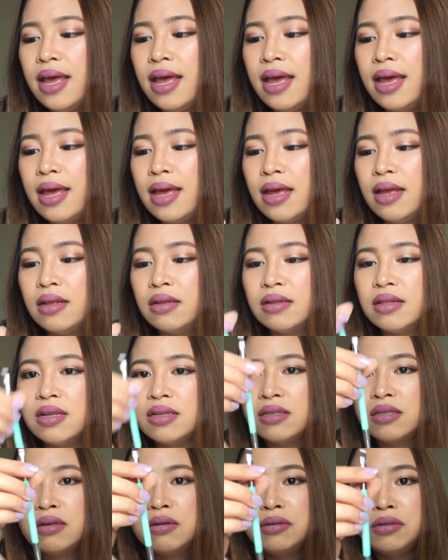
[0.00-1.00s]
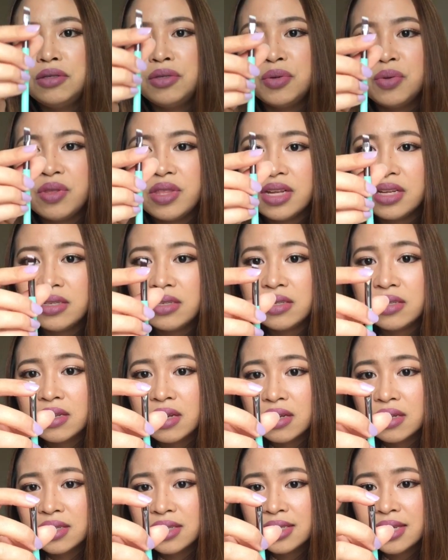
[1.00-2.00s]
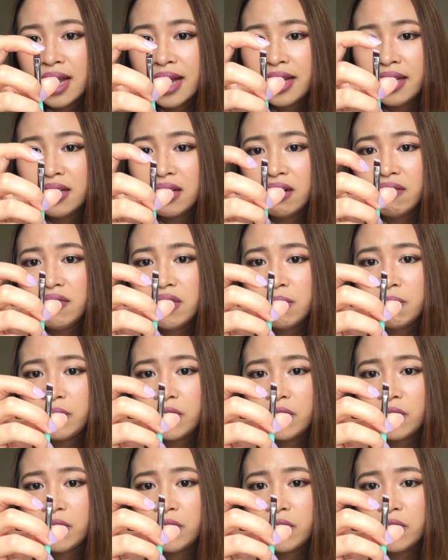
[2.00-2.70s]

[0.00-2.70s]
And let's go to this side of the